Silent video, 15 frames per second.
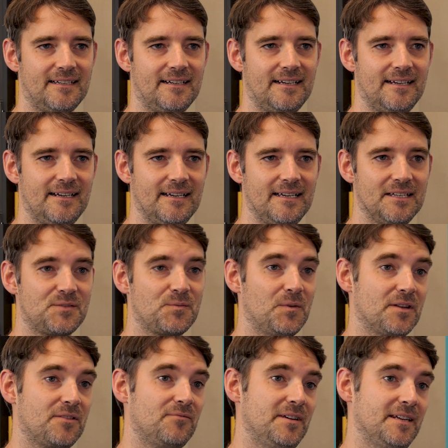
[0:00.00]
it's
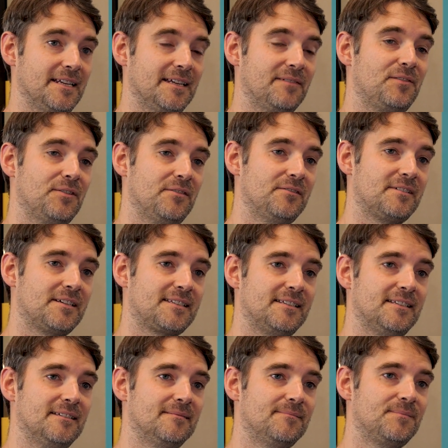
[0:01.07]
worth reading if you're
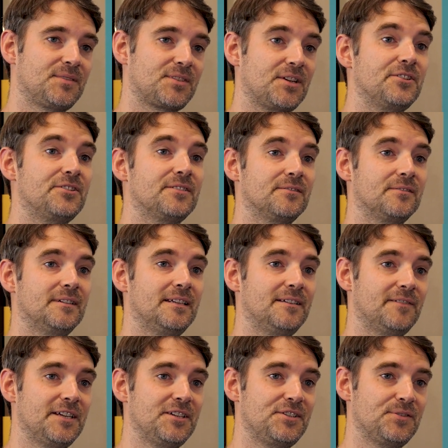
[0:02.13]
interested in social
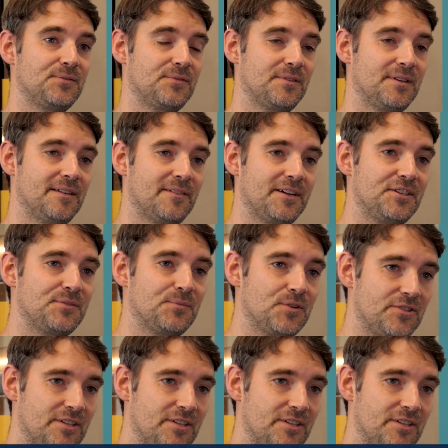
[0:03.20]
innovation or innovation more